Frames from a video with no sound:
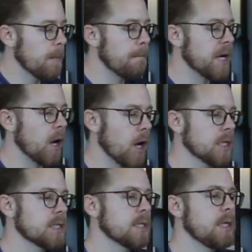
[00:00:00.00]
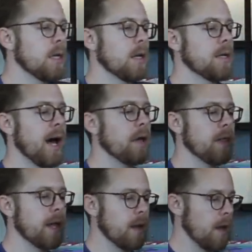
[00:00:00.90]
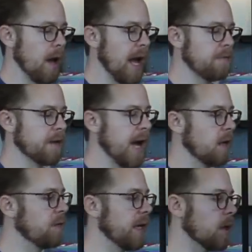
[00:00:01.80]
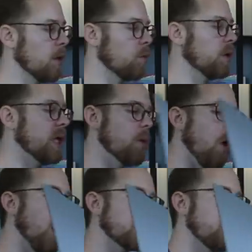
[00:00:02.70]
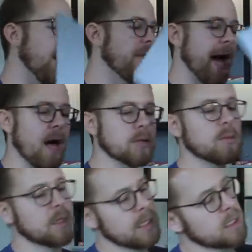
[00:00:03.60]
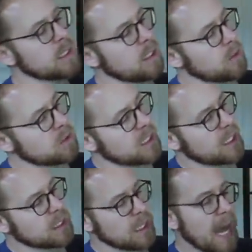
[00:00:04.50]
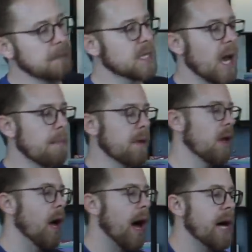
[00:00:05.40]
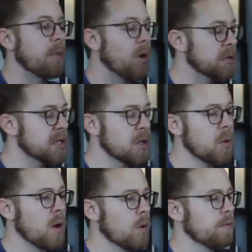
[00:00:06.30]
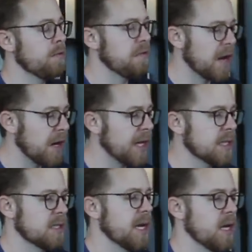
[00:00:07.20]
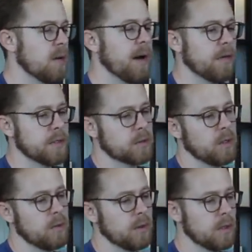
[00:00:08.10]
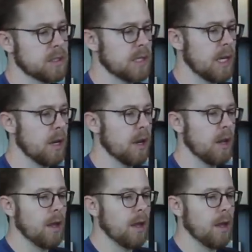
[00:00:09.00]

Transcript: but honestly, now that I've kind of like really walked around the house with this and used it as a laptop, I'm also very excited about this green real estate.